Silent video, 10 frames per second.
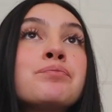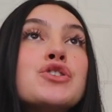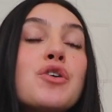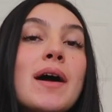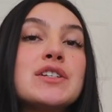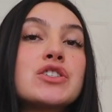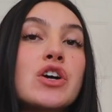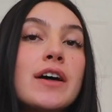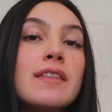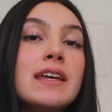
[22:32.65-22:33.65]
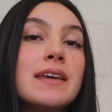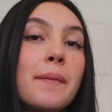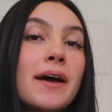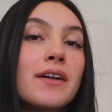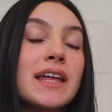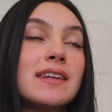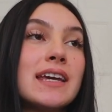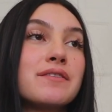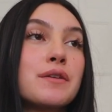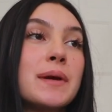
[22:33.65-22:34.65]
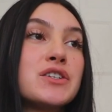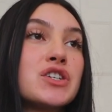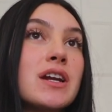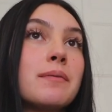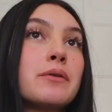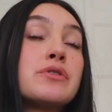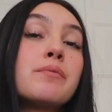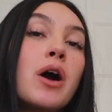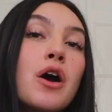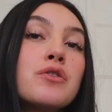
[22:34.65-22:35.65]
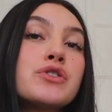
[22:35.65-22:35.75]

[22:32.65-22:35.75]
So I just got the email and the information about tomorrow.